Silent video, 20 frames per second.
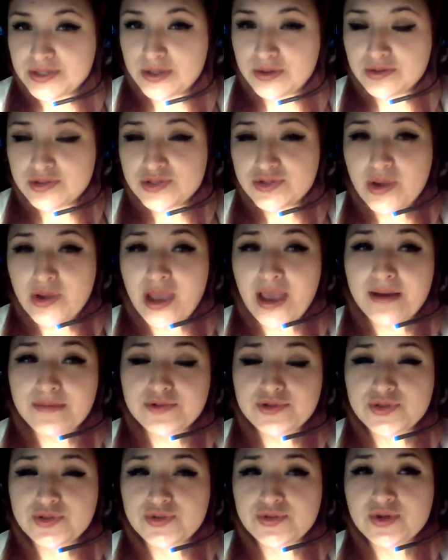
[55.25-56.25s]
Also, I
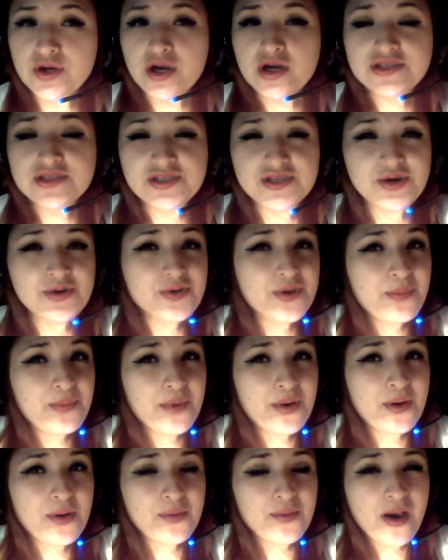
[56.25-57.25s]
have to tell you
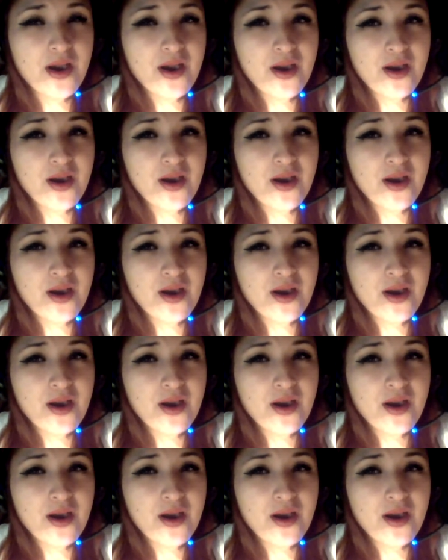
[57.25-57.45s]
about